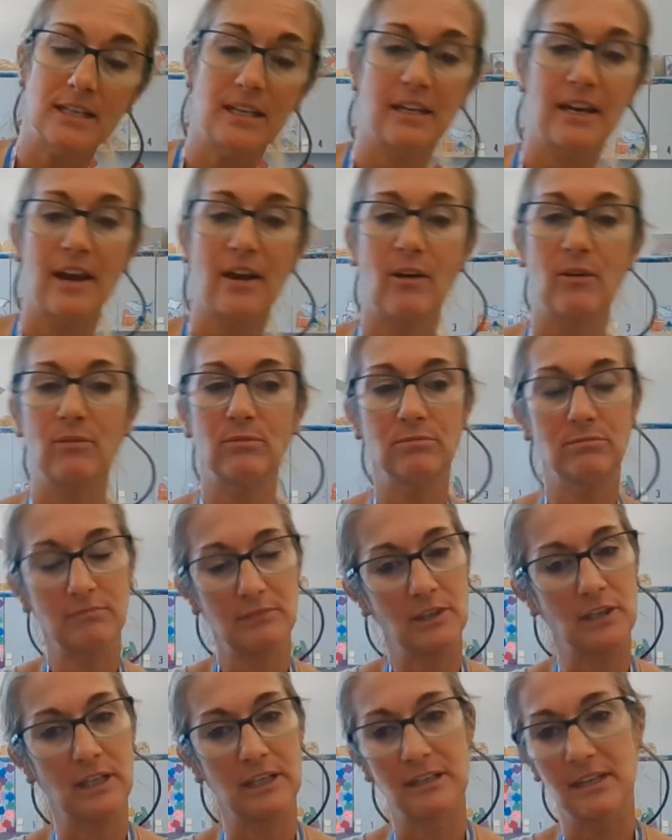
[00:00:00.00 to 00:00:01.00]
You know,
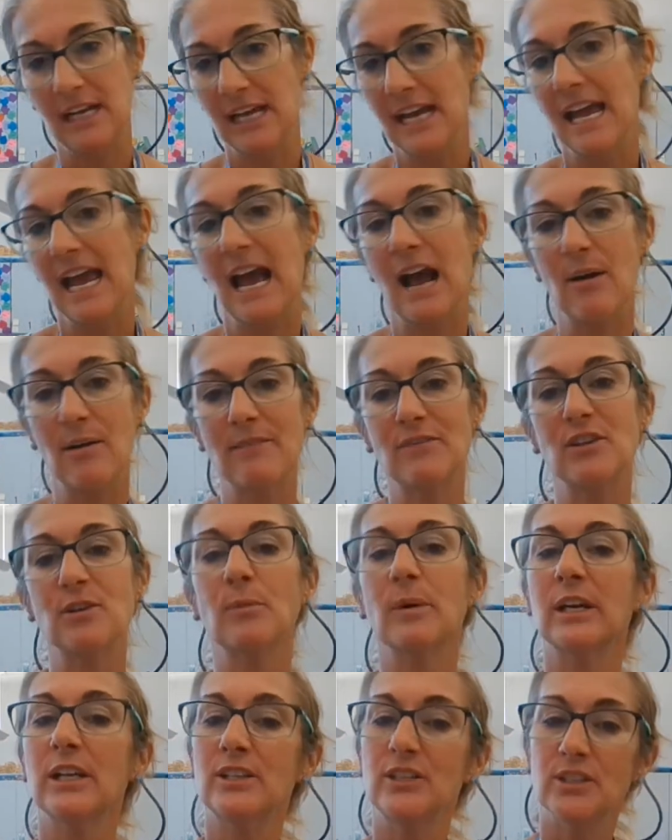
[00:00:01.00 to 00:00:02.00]
you can, however you
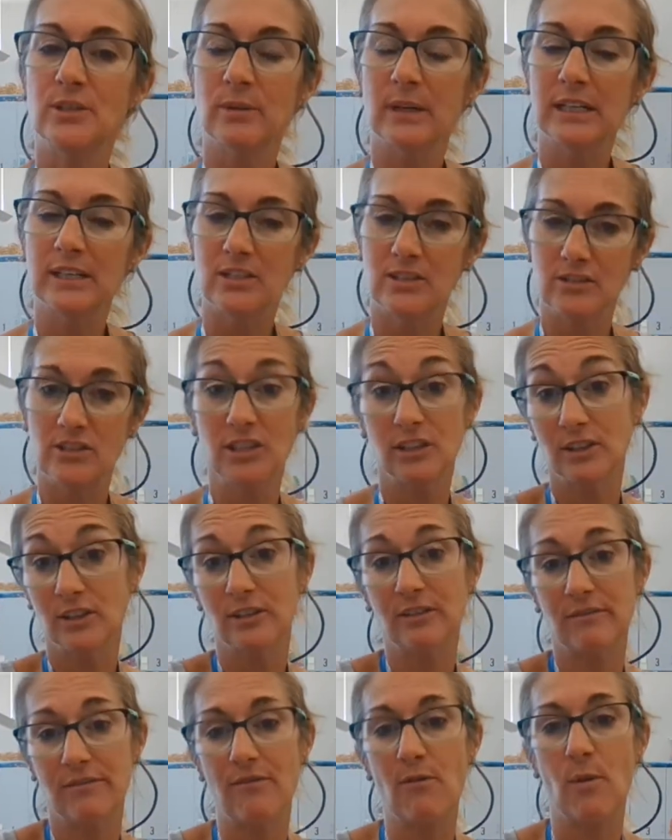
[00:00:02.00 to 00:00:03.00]
want to do it, to
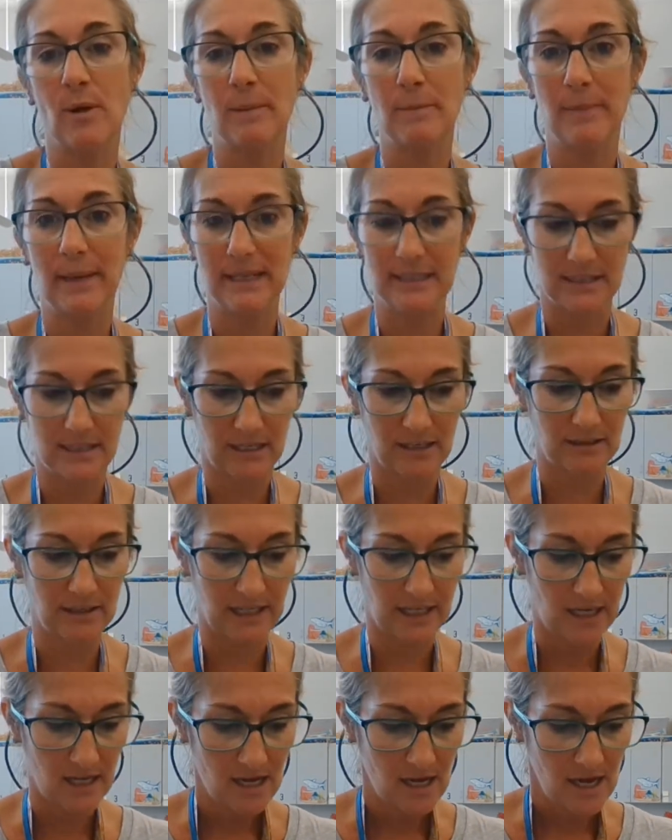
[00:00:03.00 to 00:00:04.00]
learn form basically